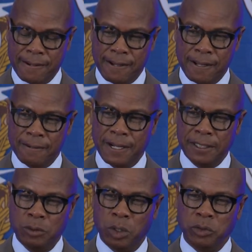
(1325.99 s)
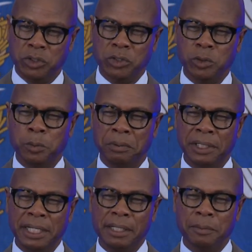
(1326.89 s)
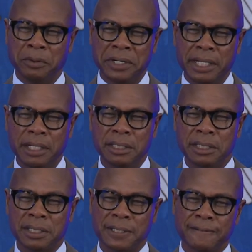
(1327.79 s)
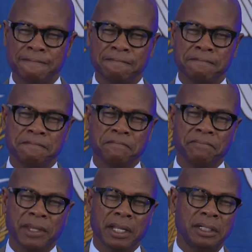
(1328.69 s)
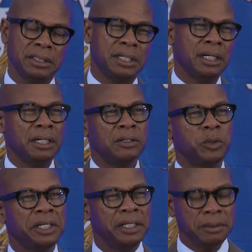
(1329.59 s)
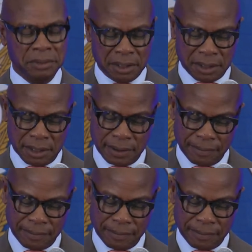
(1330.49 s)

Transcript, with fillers: All right, you want Drew Ble Brees, Doug Williams?